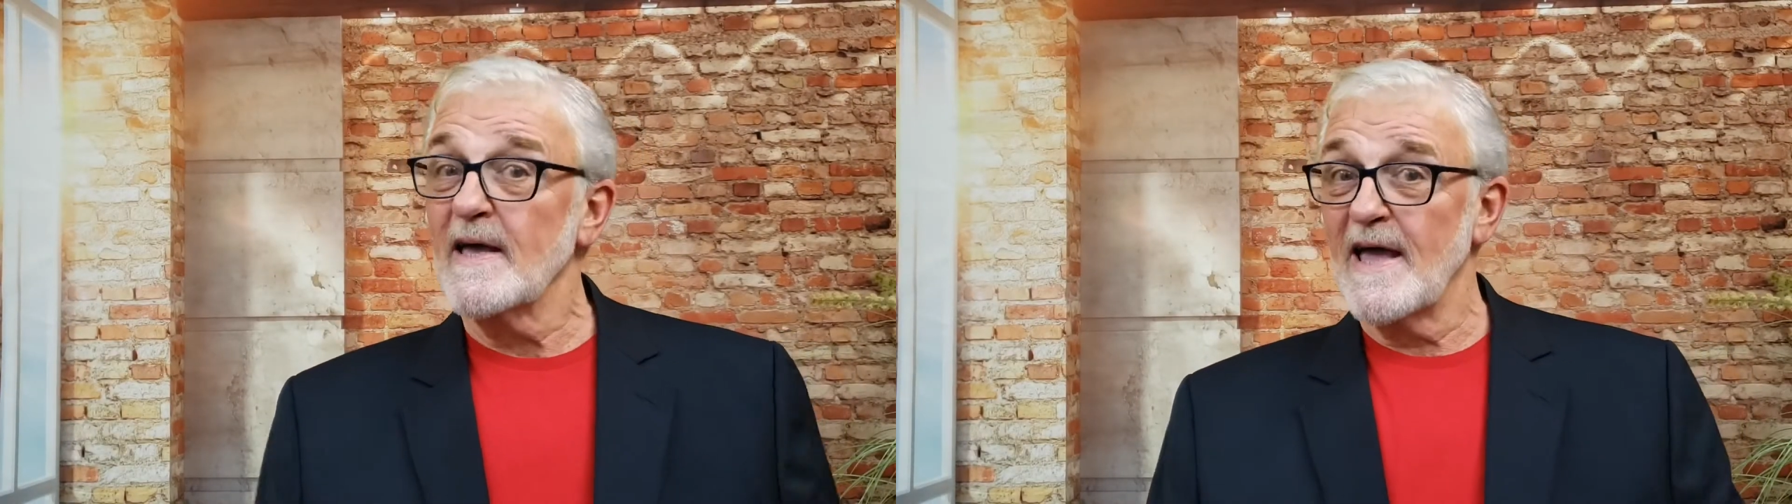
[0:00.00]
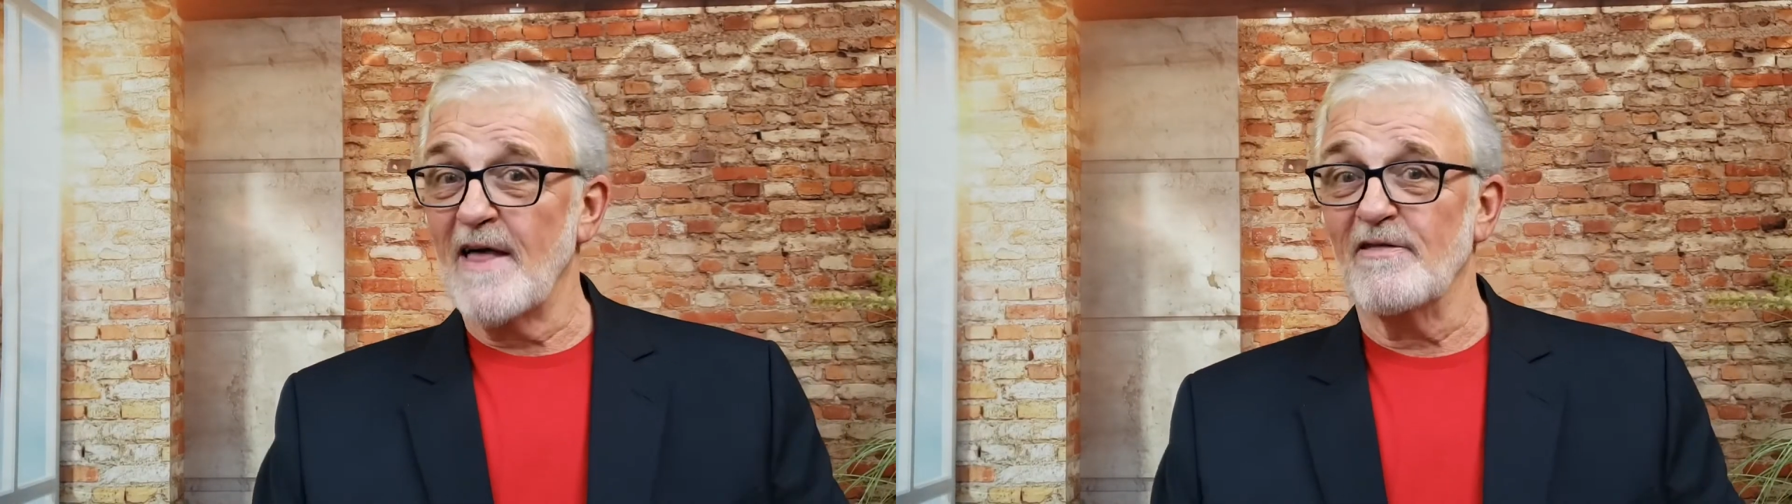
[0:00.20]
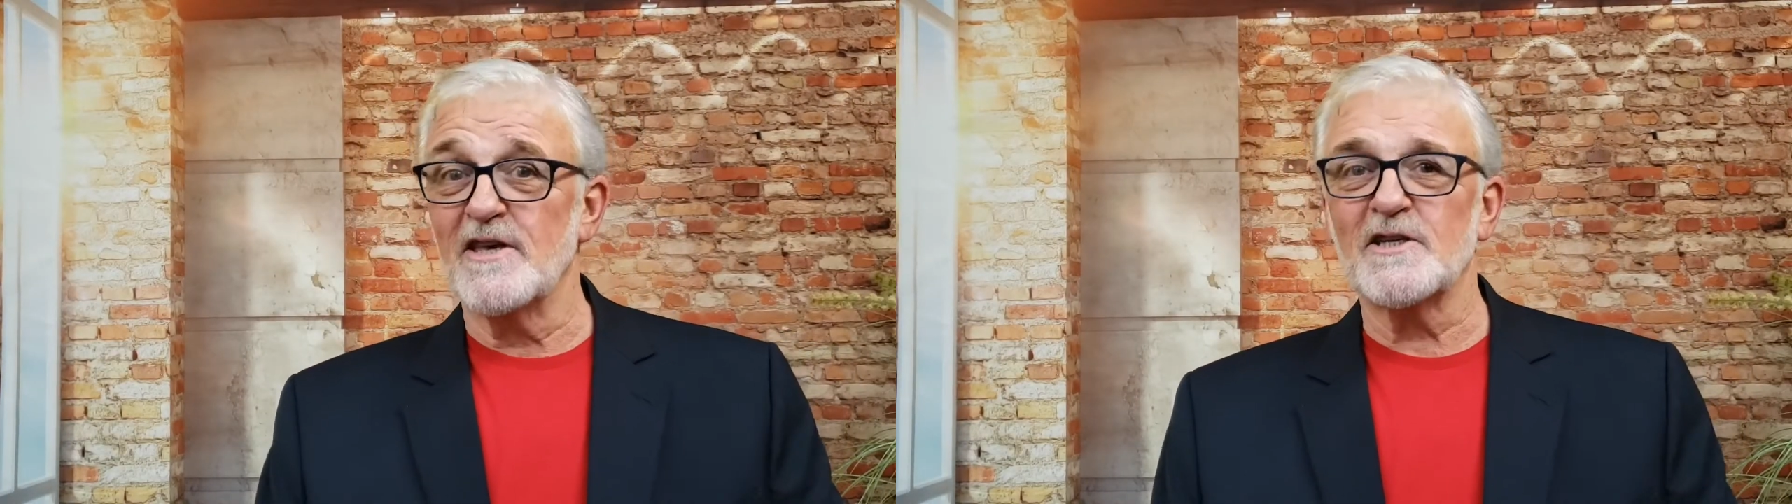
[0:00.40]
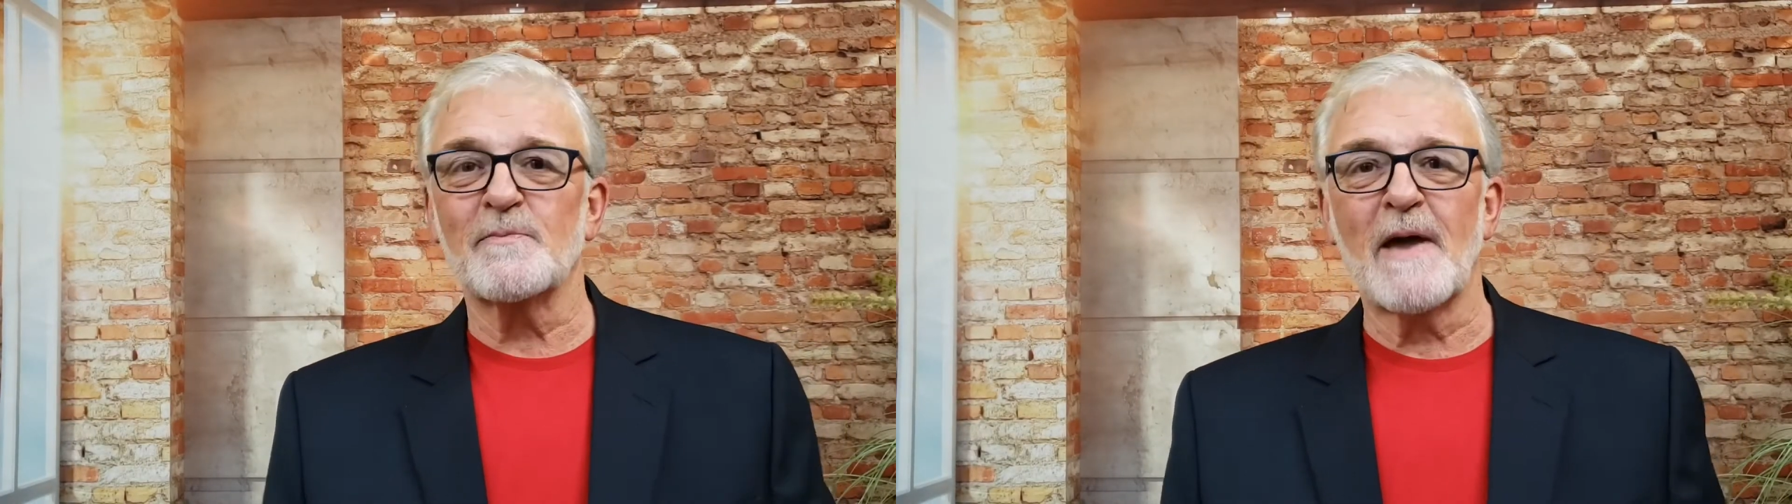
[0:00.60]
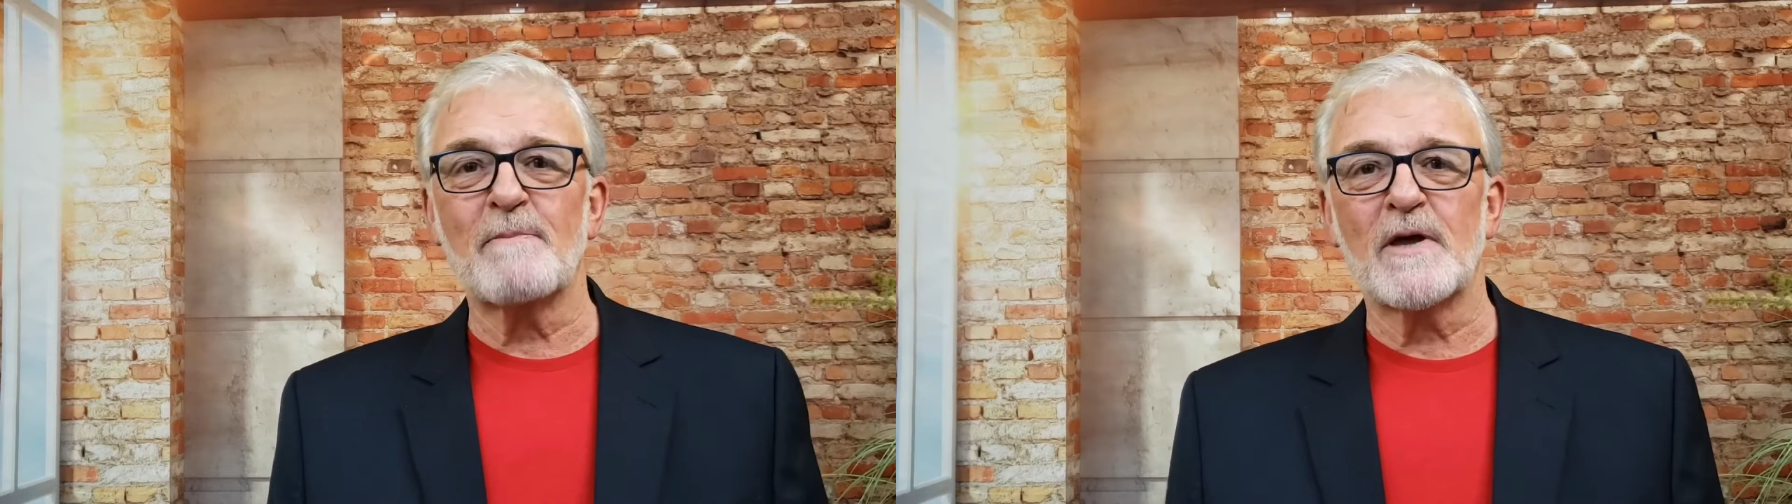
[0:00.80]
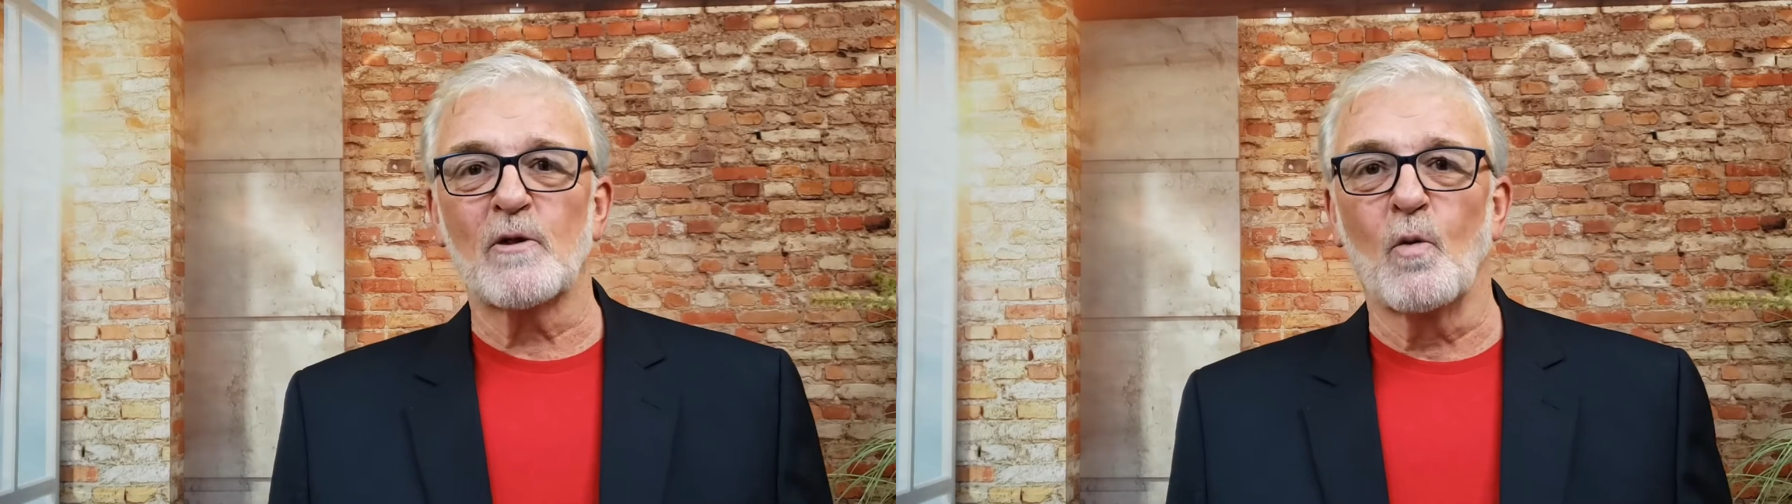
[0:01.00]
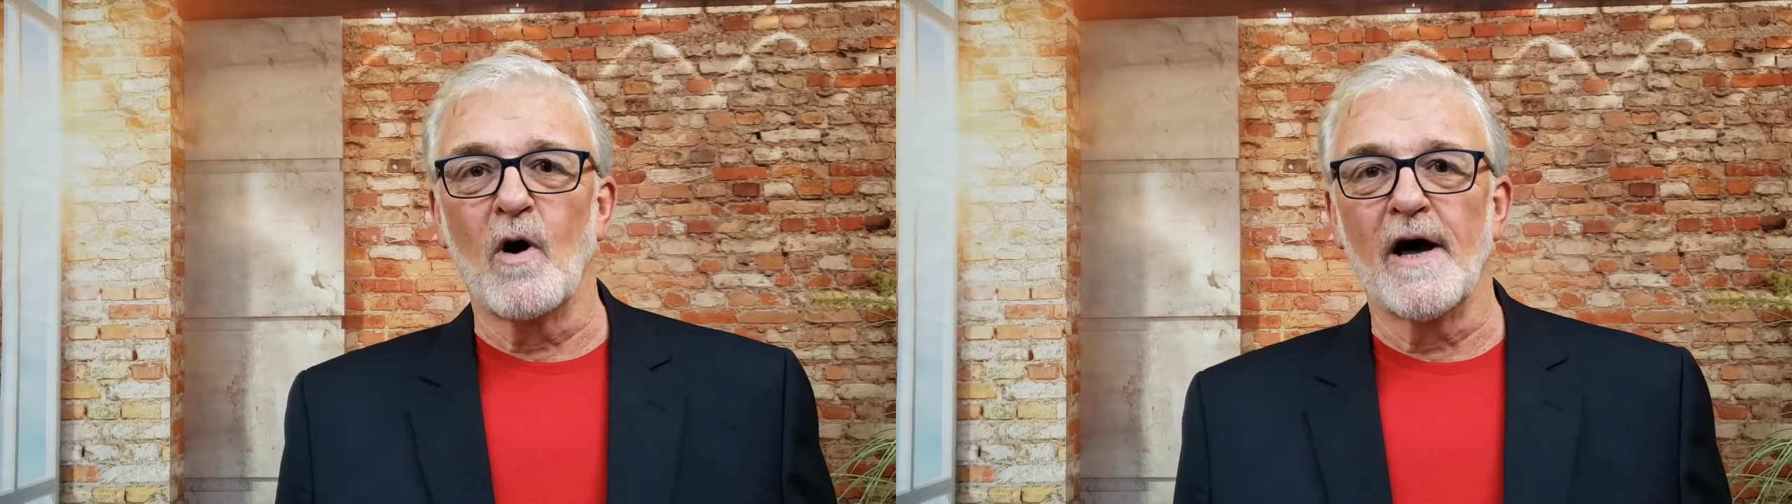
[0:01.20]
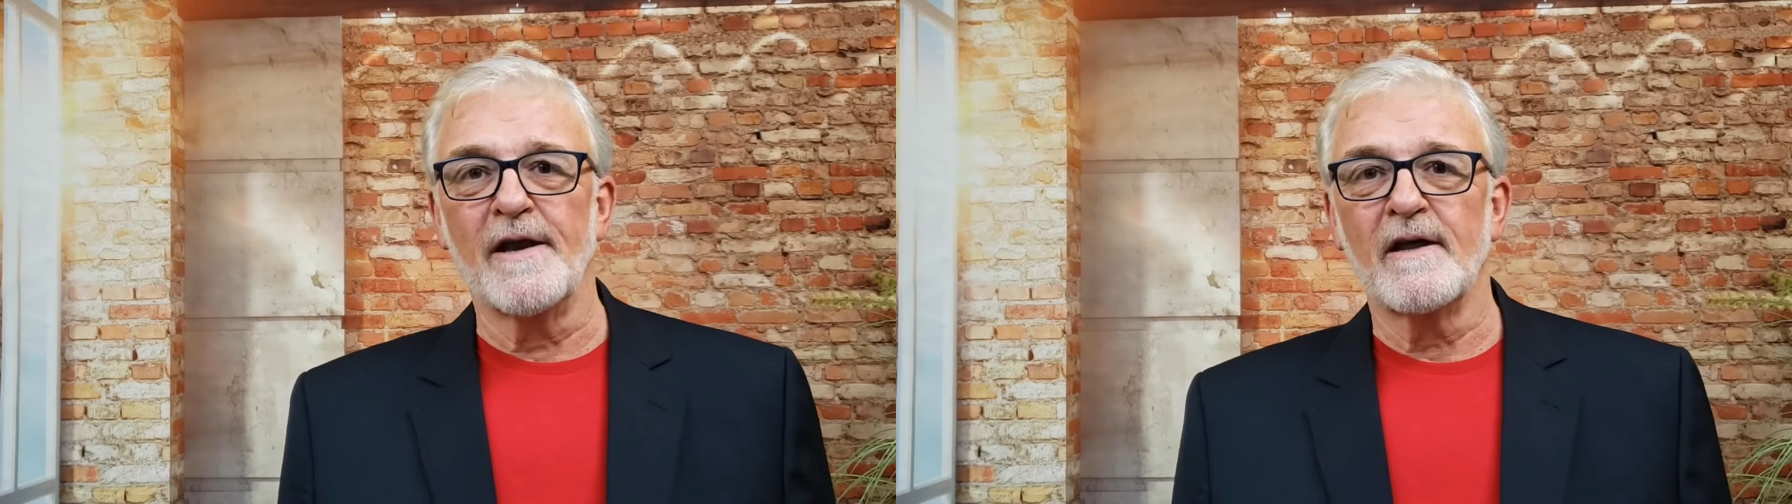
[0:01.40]
and this may be the
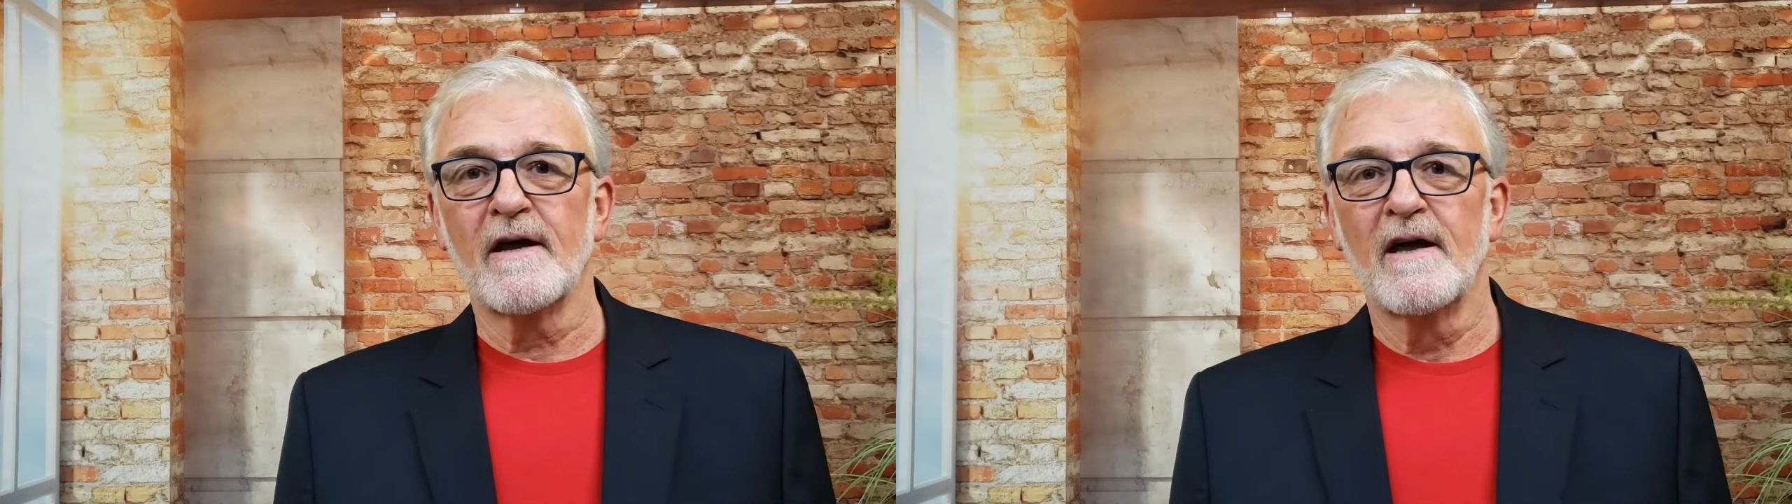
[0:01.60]
one.